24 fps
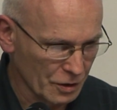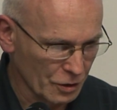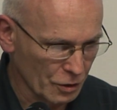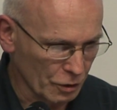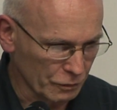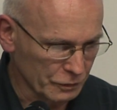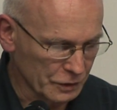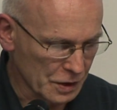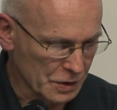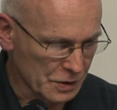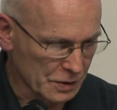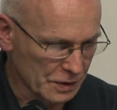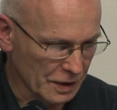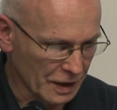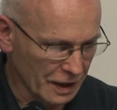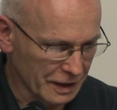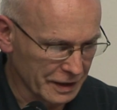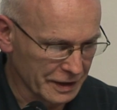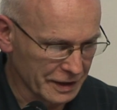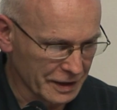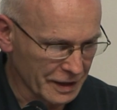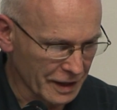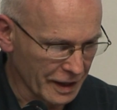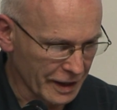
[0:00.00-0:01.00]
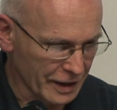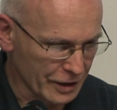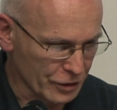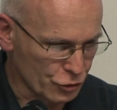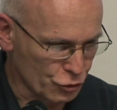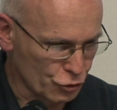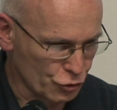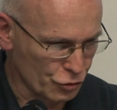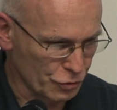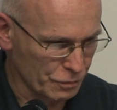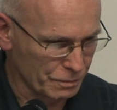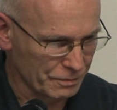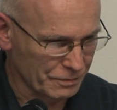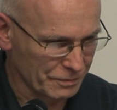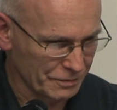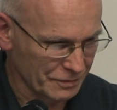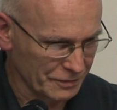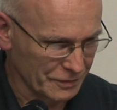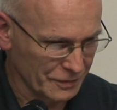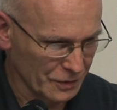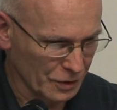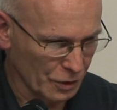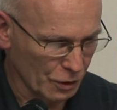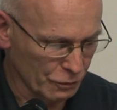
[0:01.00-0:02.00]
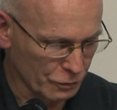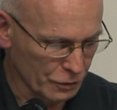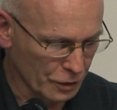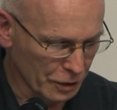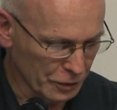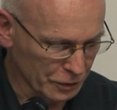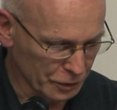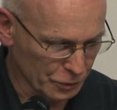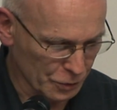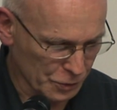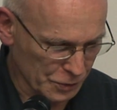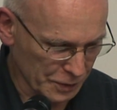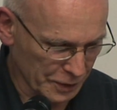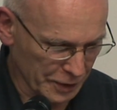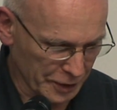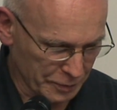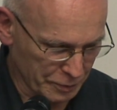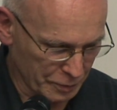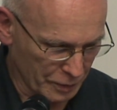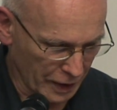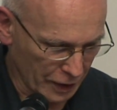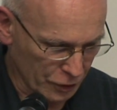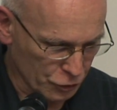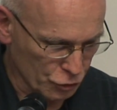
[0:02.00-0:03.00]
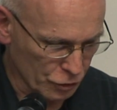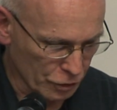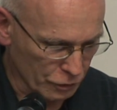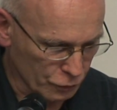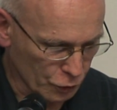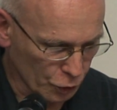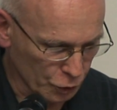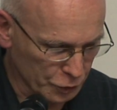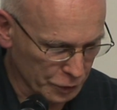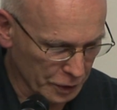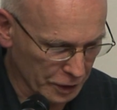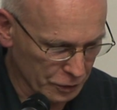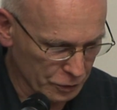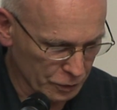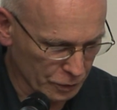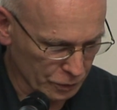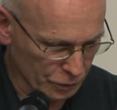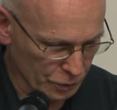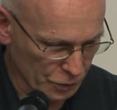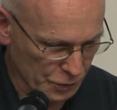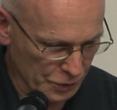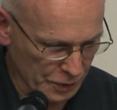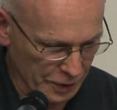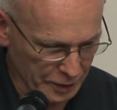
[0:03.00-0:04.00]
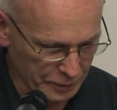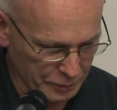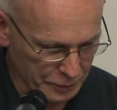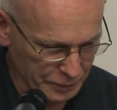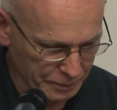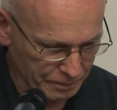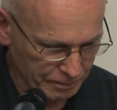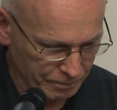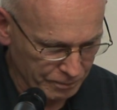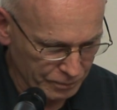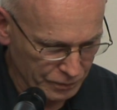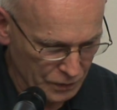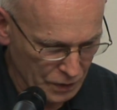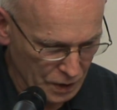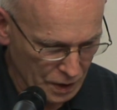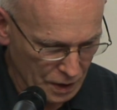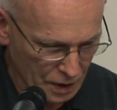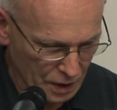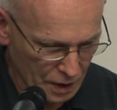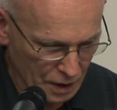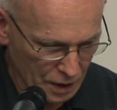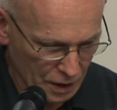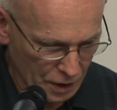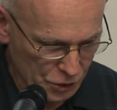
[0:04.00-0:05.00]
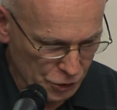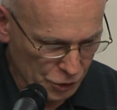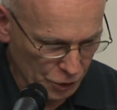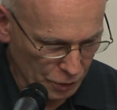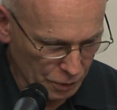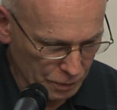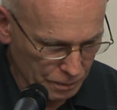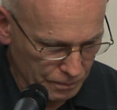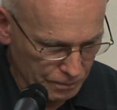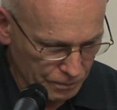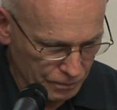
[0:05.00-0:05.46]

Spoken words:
this lulling edge of going to sleep, actually, continuing to sleep. So